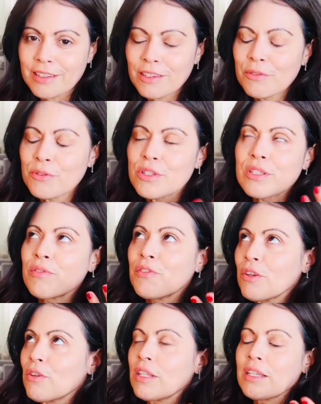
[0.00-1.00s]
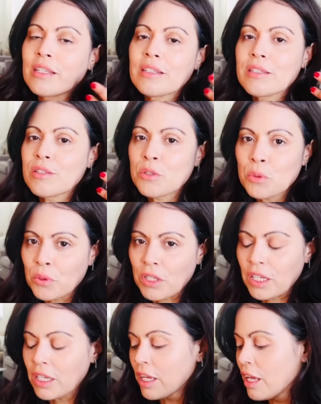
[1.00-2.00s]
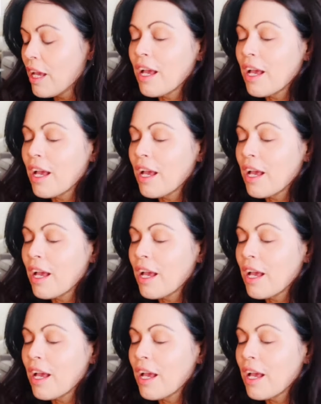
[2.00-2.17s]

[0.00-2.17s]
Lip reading: They just feel like it's soothing,